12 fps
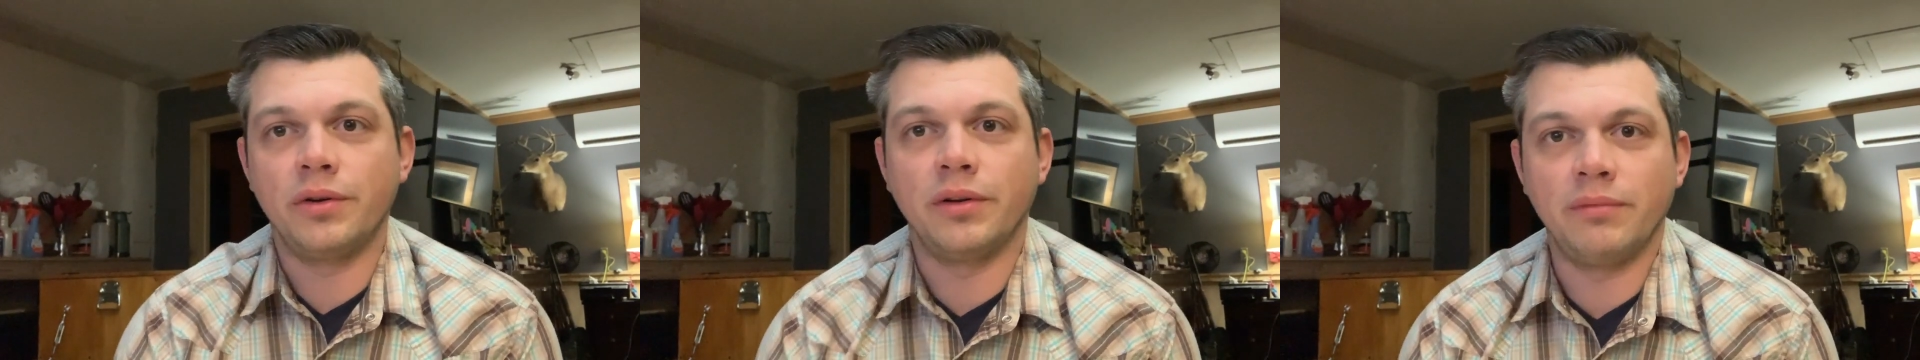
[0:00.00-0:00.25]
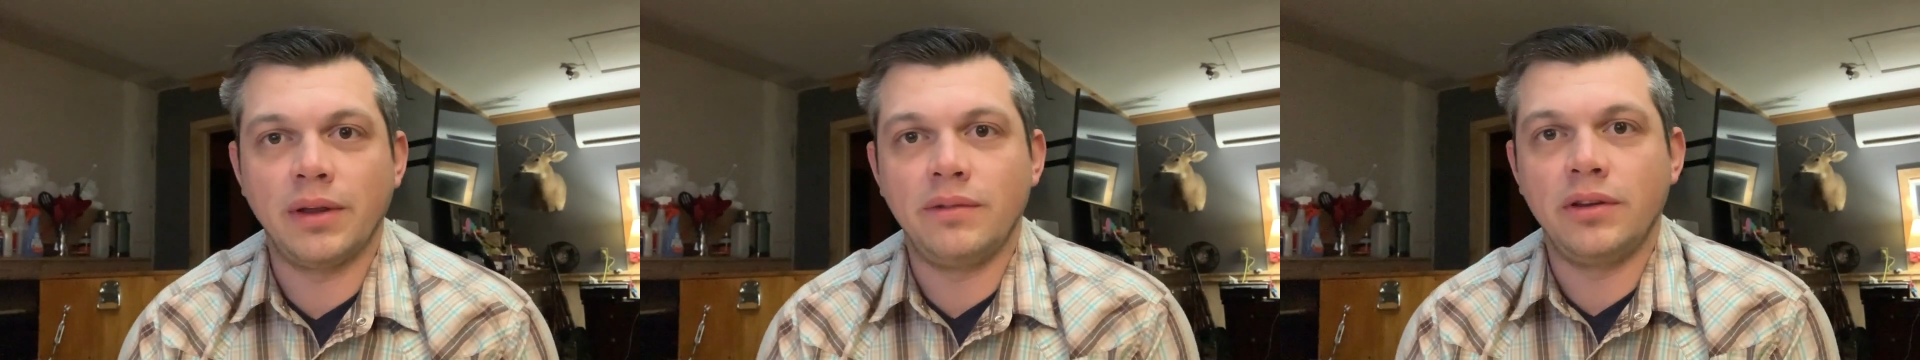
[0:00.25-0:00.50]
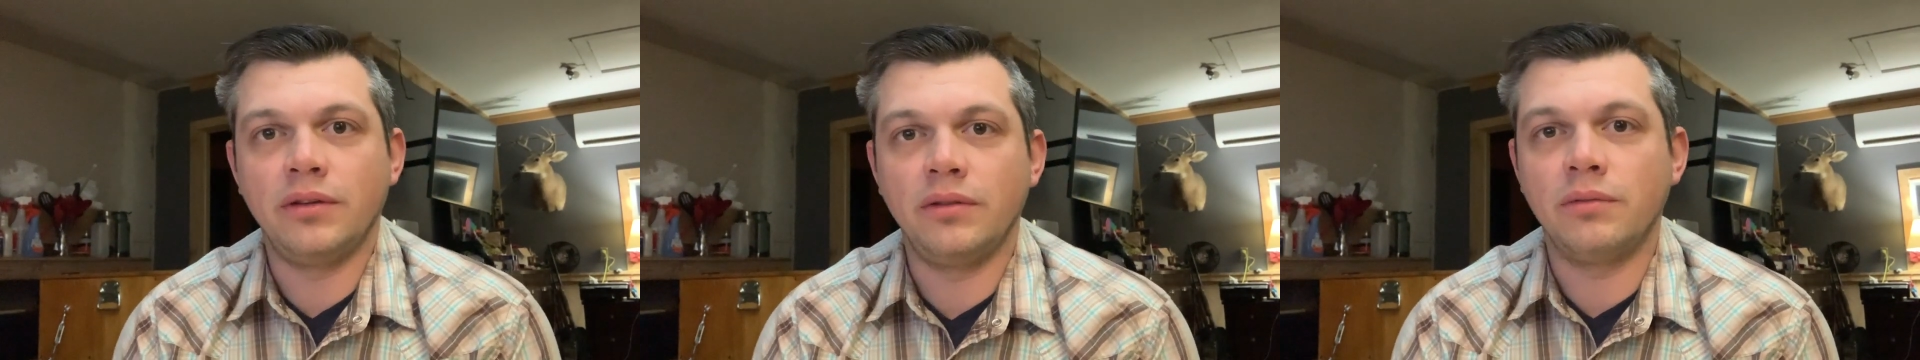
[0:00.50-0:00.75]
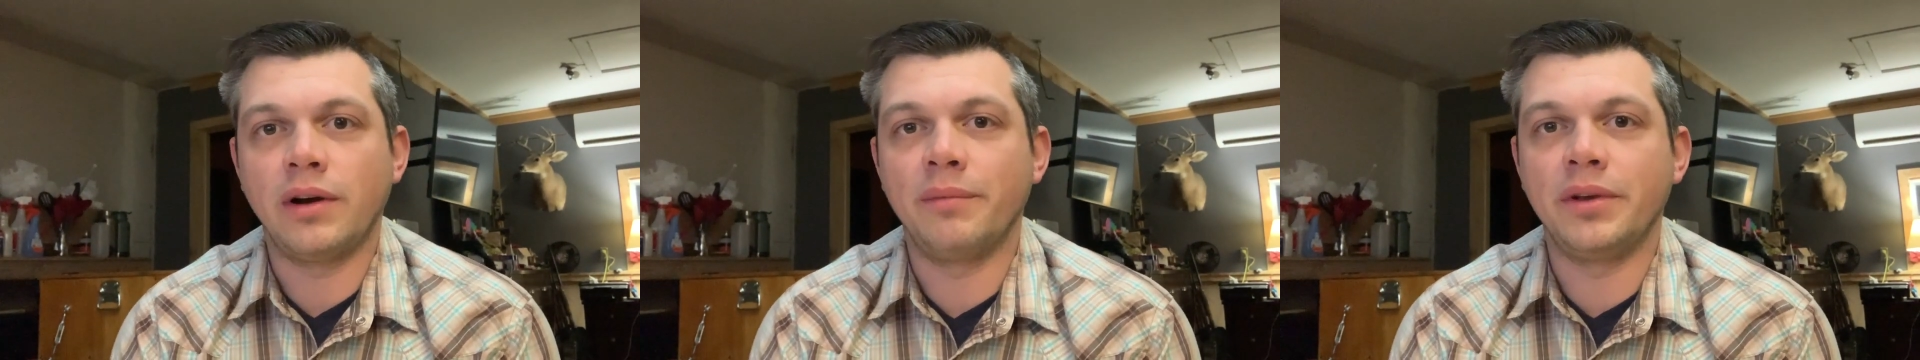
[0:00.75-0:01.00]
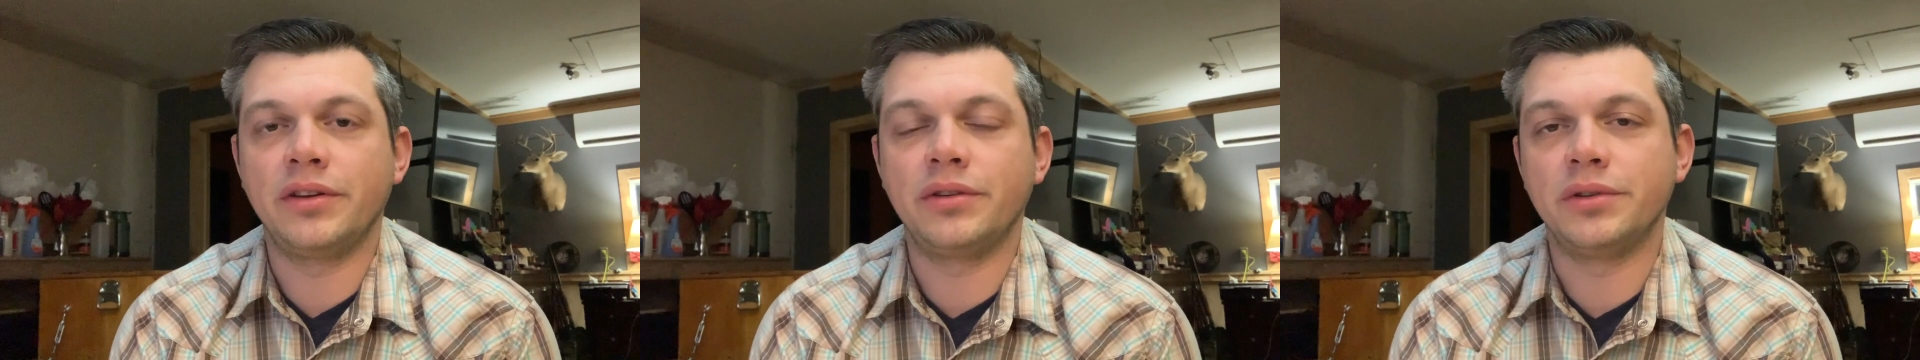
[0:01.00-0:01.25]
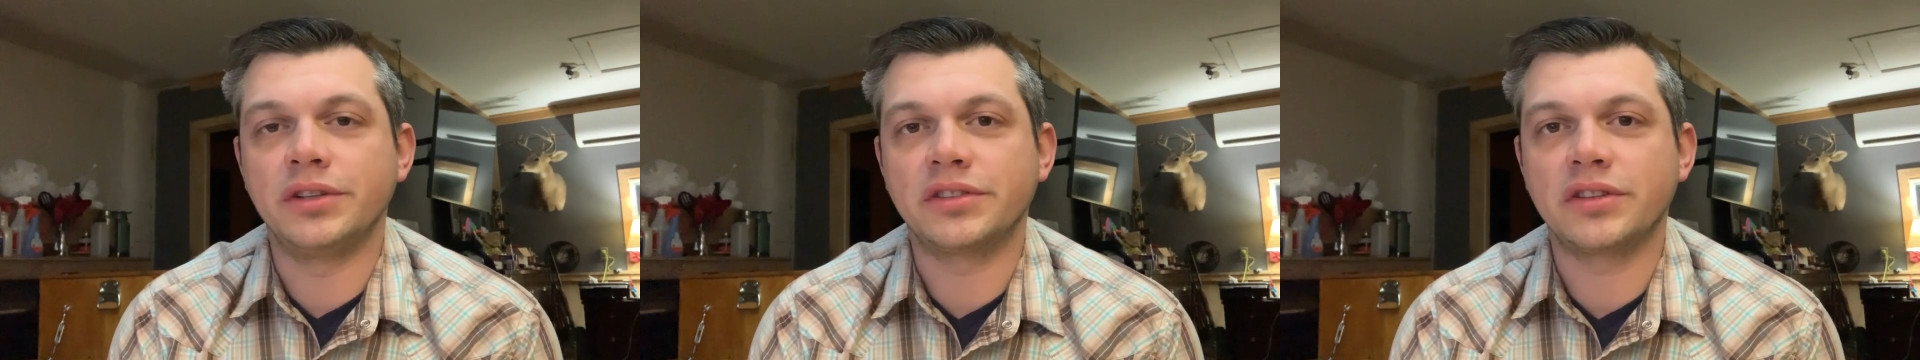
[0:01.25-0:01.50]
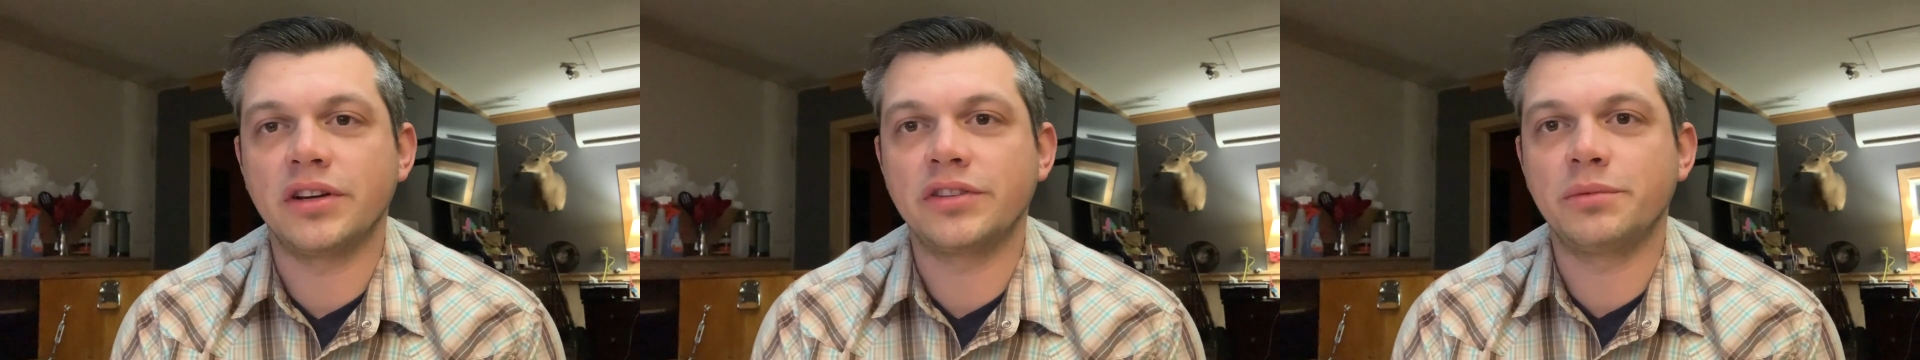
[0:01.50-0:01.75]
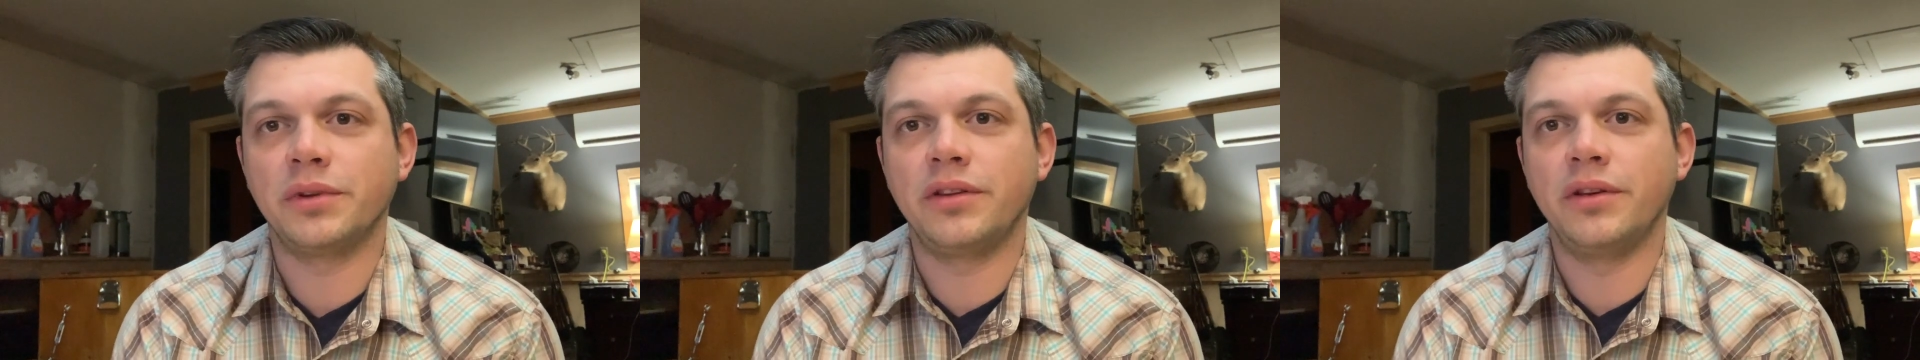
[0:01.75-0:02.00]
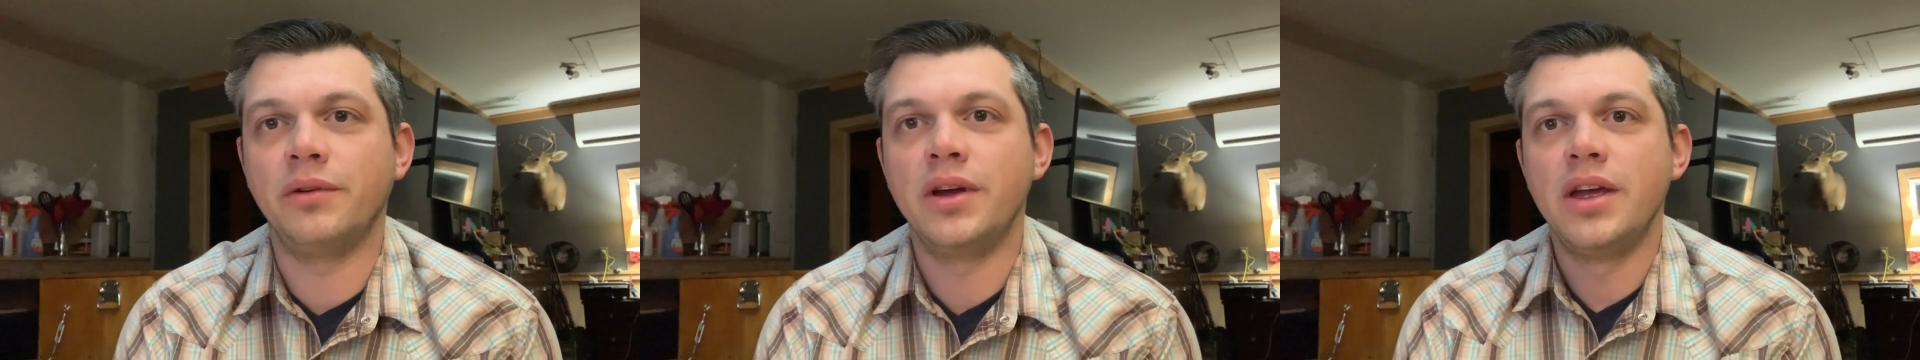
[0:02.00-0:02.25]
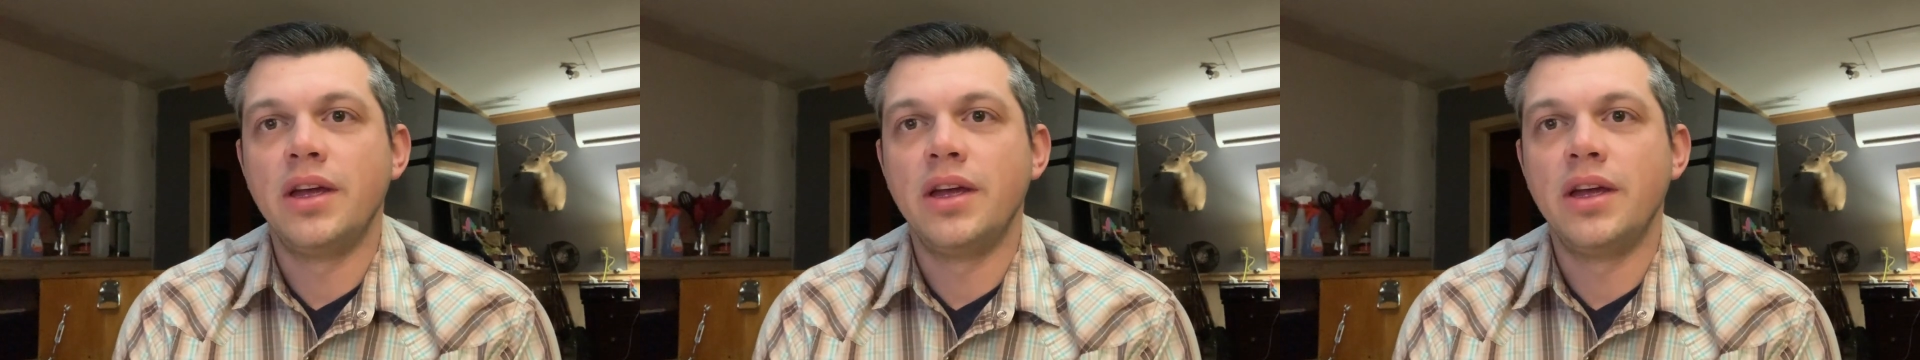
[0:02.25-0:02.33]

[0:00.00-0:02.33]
and maybe you want me to discuss with you.